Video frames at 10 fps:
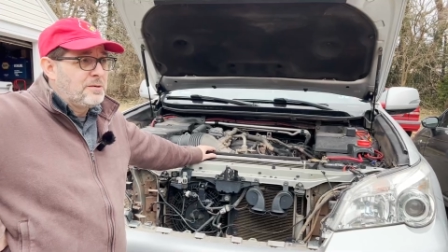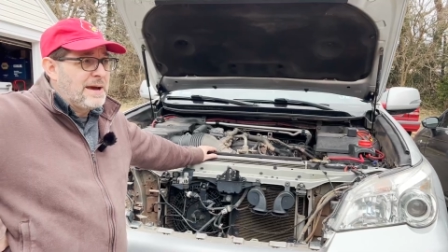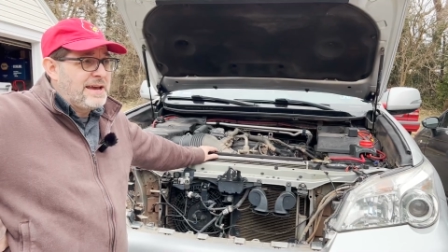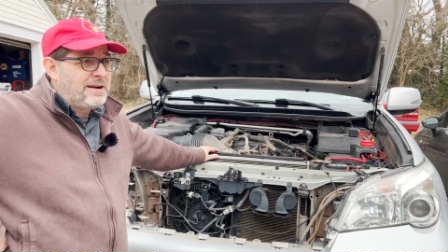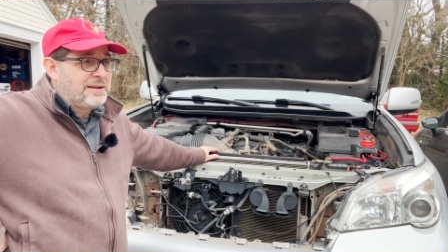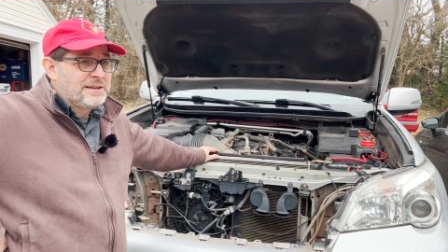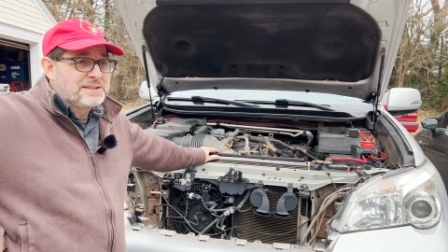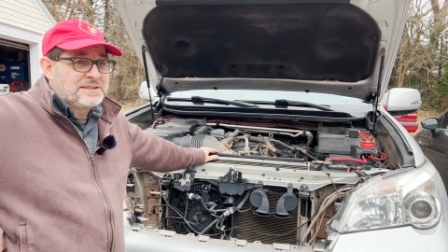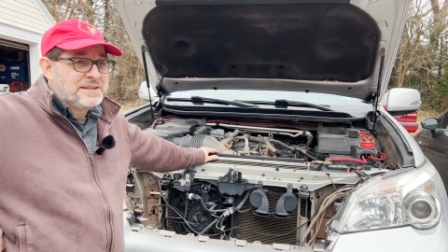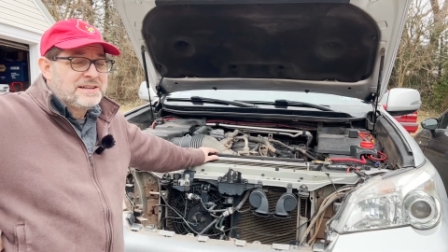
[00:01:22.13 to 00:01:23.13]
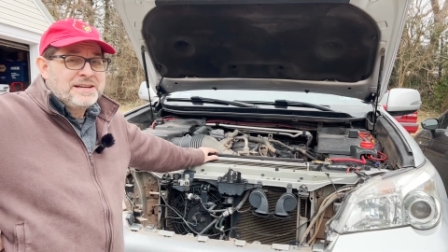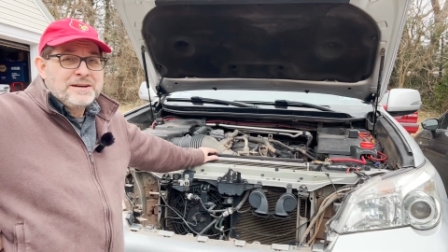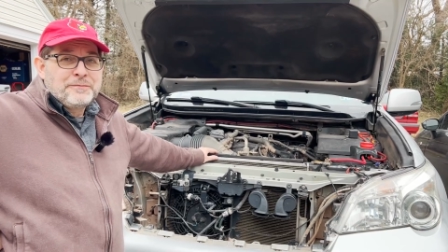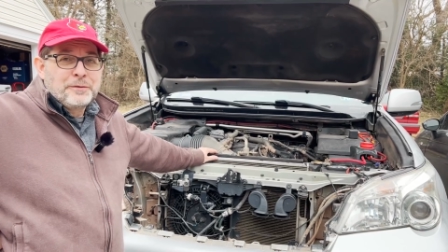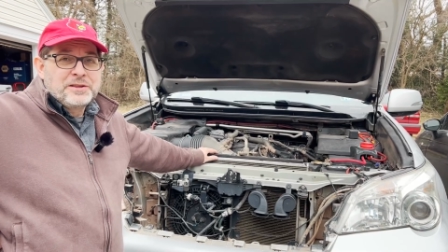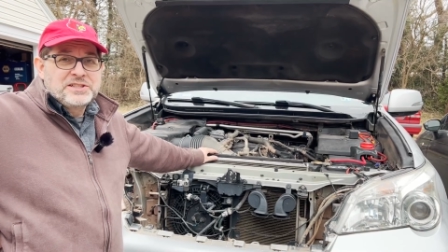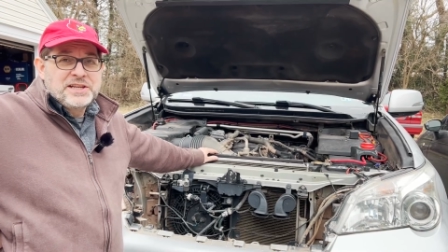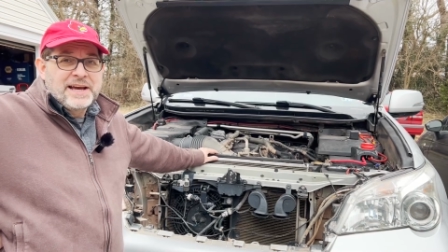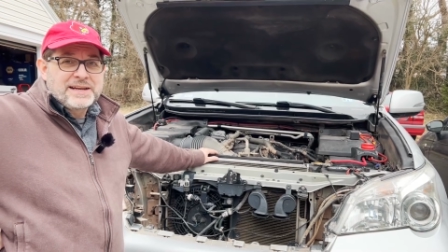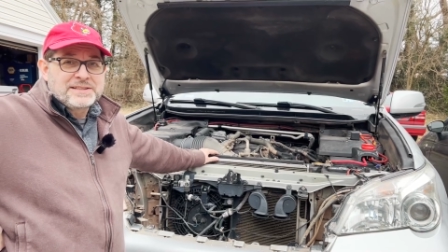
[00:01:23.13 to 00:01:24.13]
made on this for the
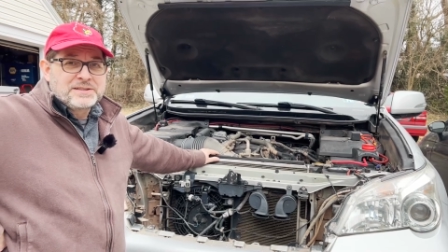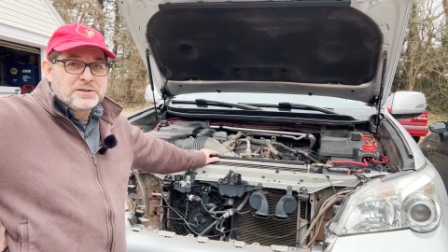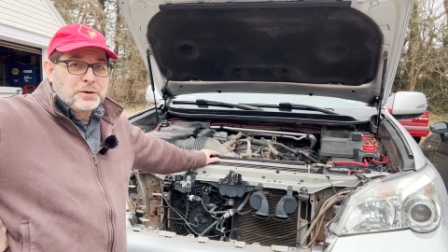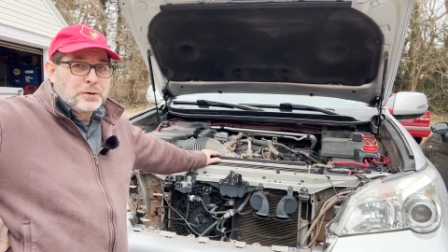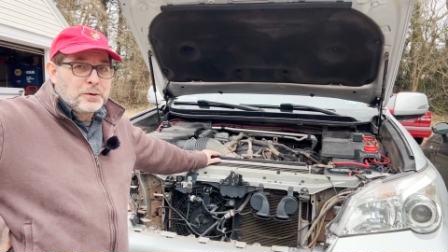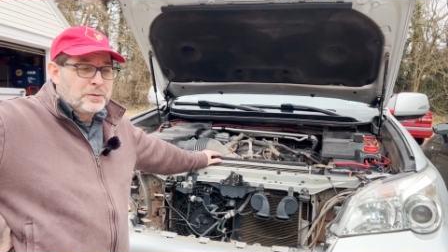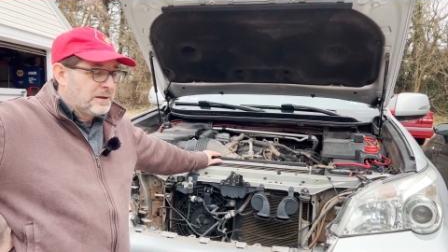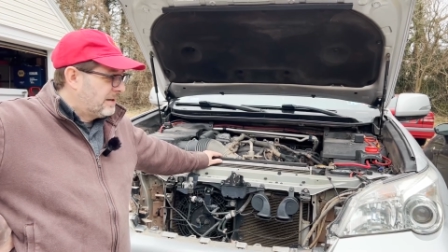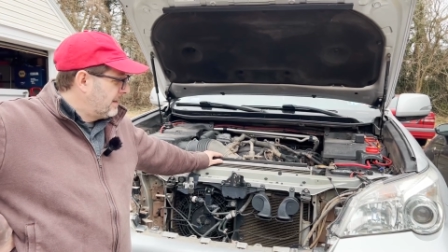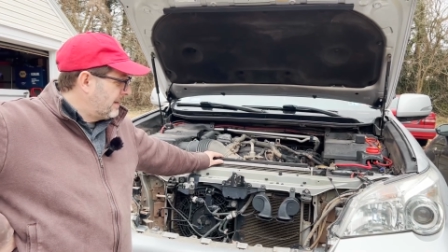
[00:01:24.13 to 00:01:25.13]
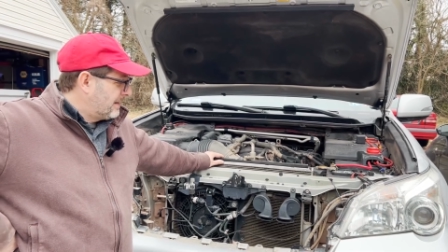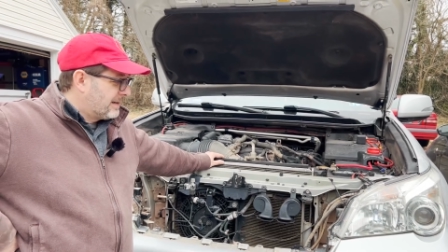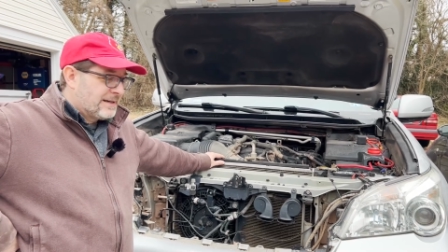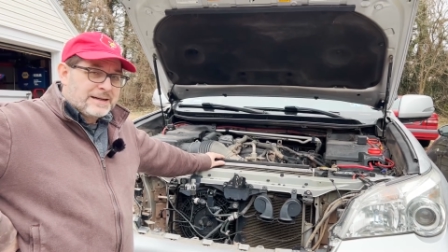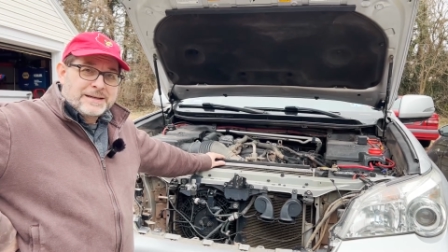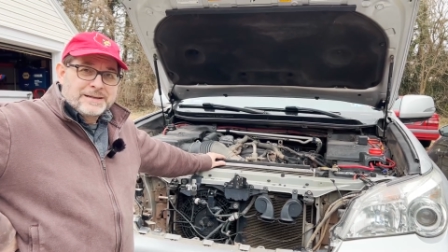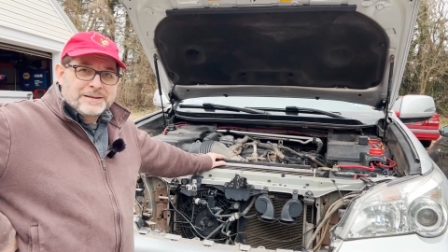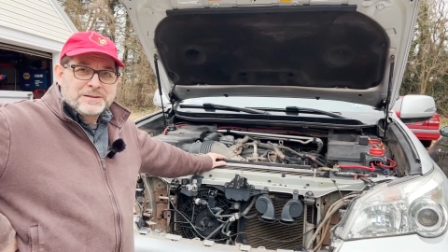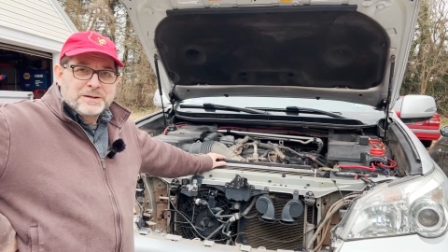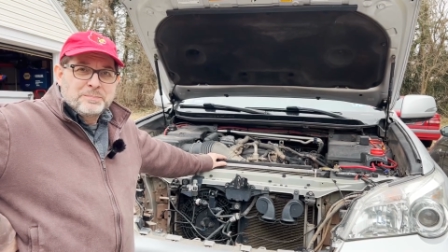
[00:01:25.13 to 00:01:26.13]
GX, so
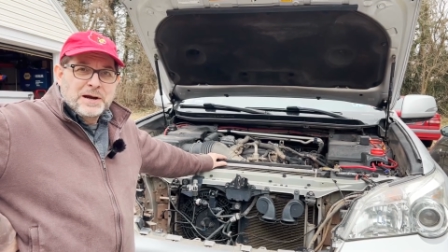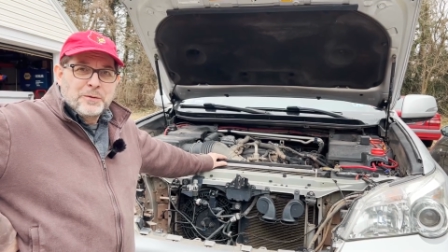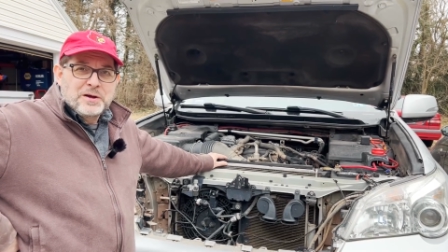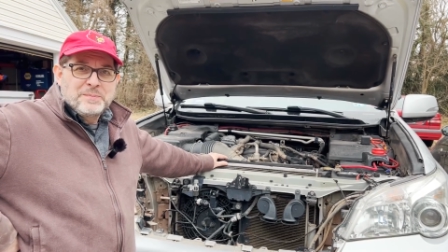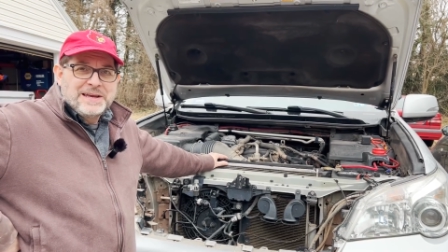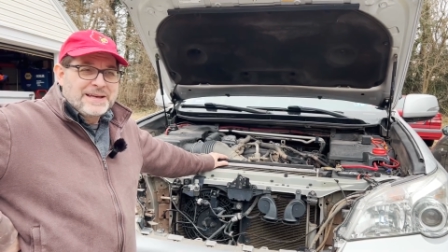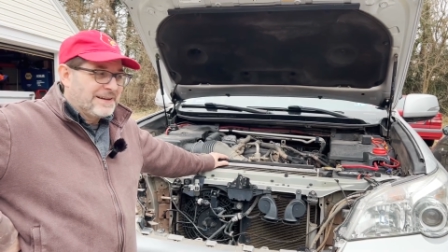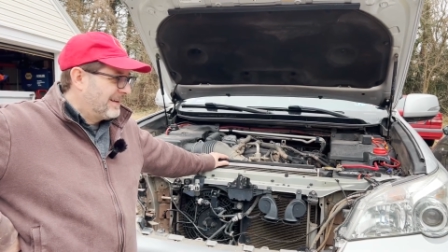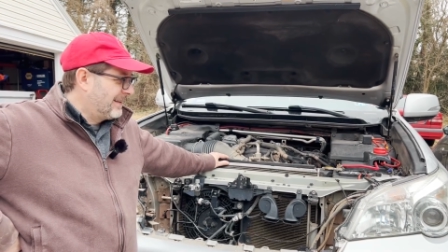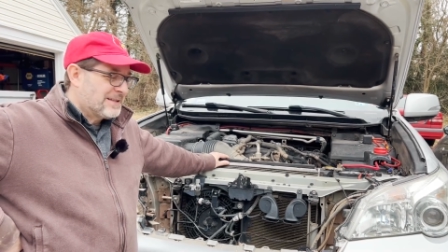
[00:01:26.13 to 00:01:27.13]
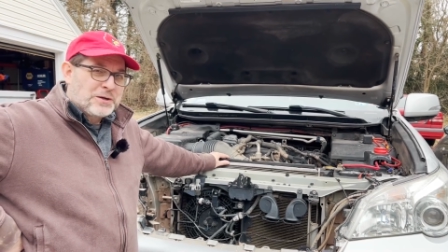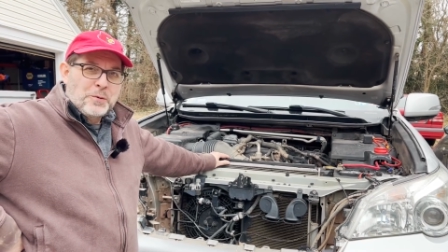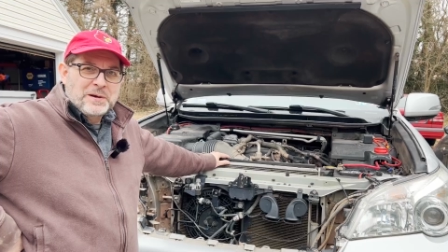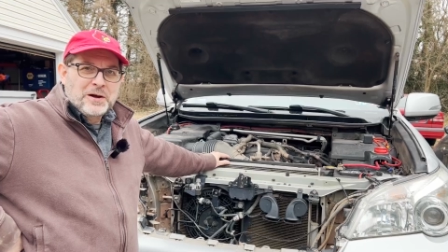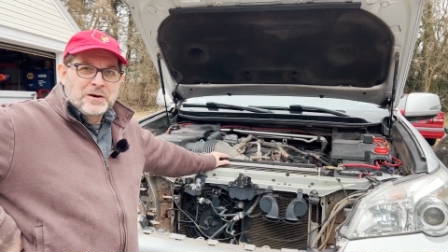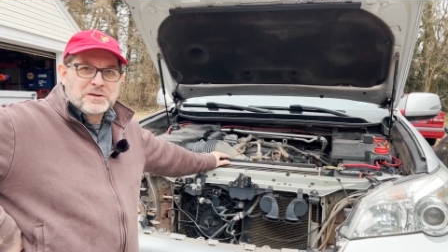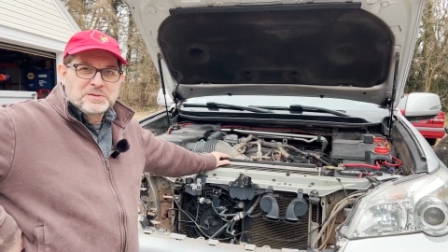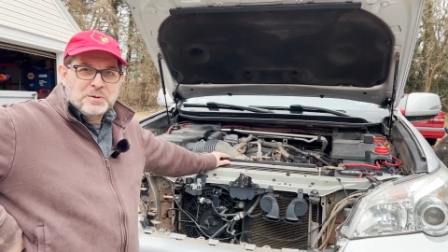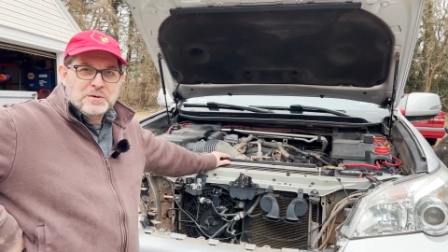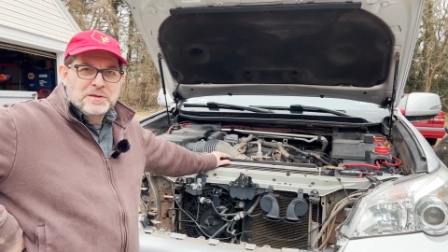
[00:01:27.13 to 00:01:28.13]
bear with me and let's hope it all goes
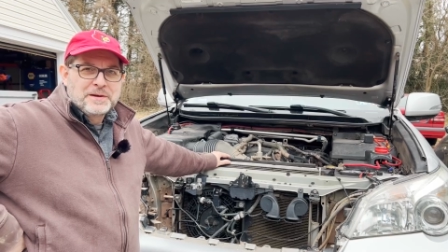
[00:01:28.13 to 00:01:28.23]
smooth.